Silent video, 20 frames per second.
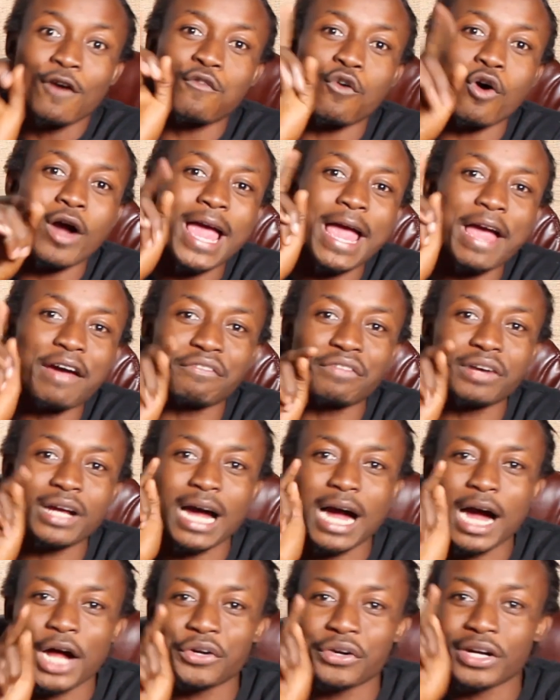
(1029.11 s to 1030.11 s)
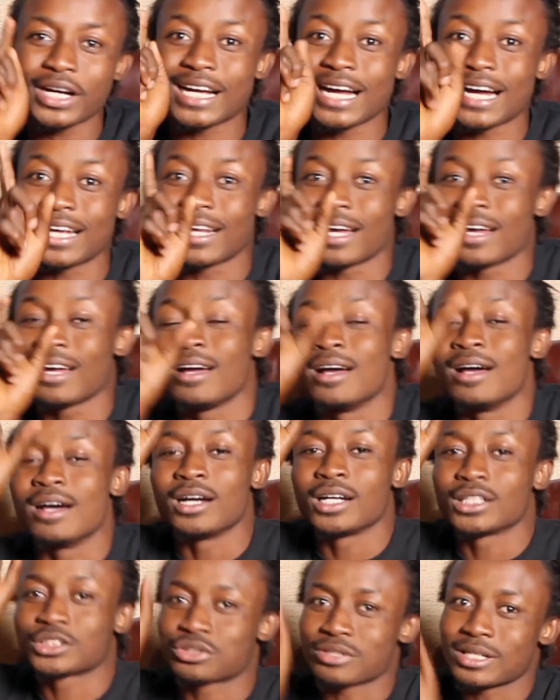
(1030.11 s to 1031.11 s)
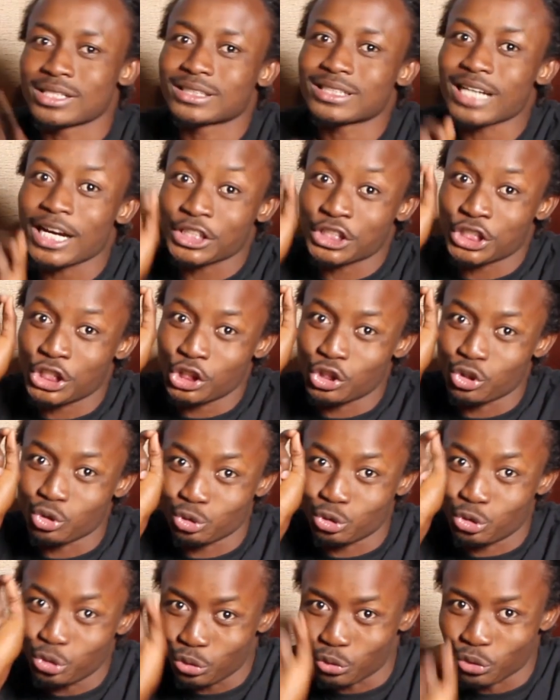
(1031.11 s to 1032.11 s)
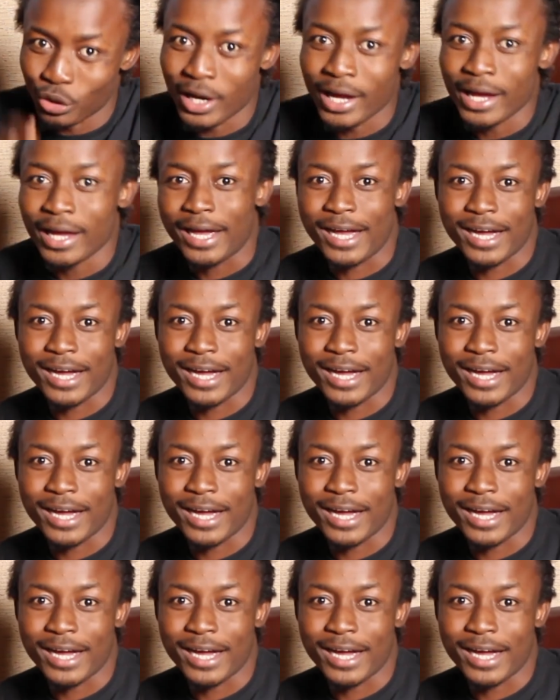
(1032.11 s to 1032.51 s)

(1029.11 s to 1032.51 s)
for every 100 Ghana transaction you do,